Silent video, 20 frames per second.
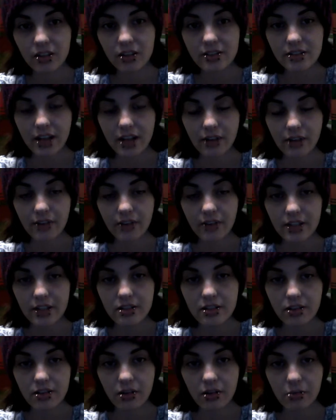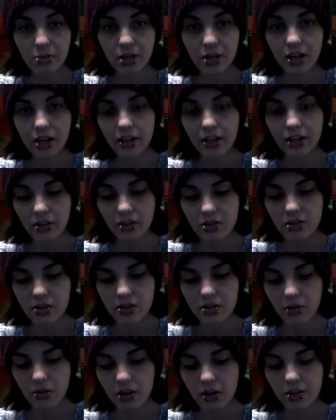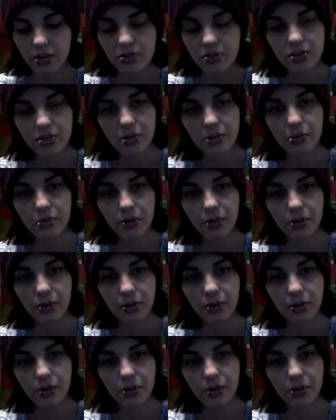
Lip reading: sacrifice to the Illuminati also on YouTube,